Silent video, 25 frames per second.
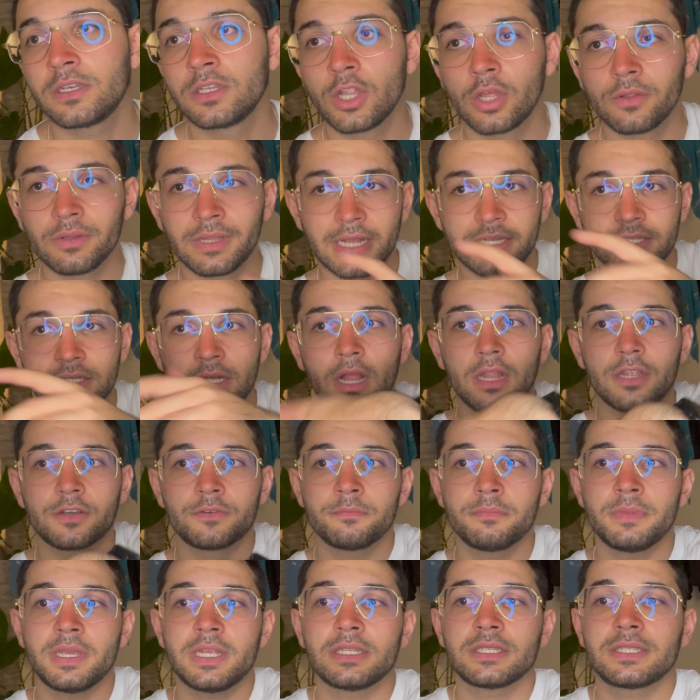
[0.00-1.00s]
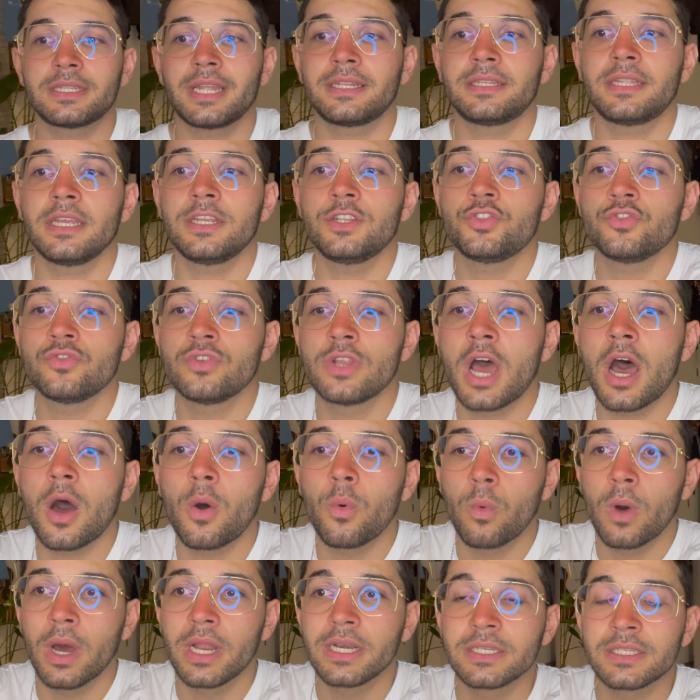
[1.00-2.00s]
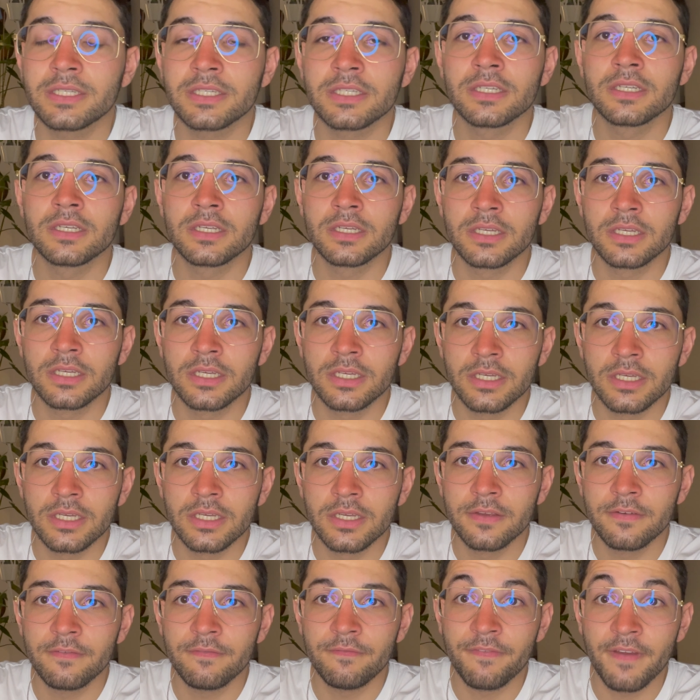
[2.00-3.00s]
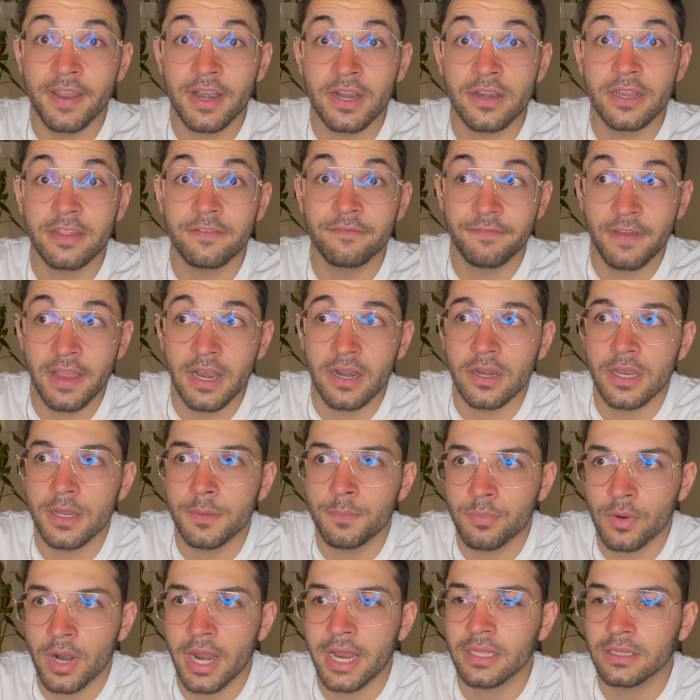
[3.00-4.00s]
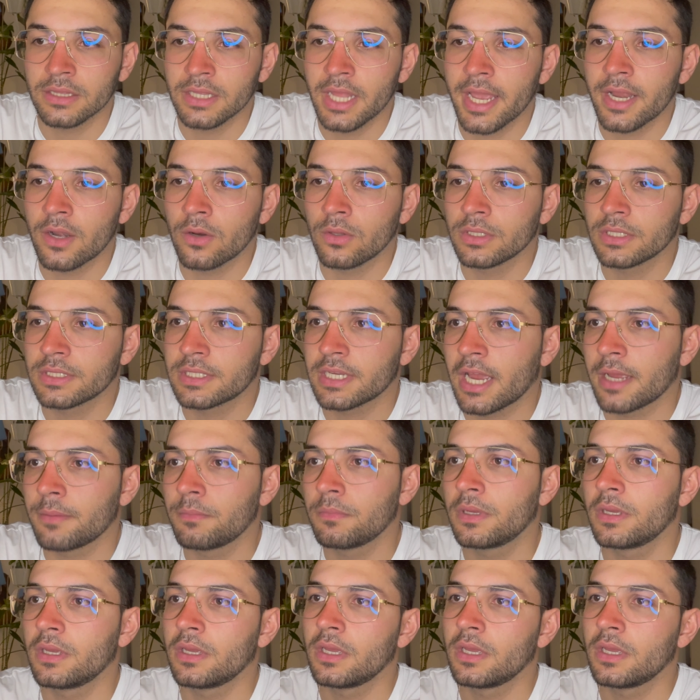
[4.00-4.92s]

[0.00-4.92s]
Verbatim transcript: Low light tolerant means that they do not want very, very bright light all the time.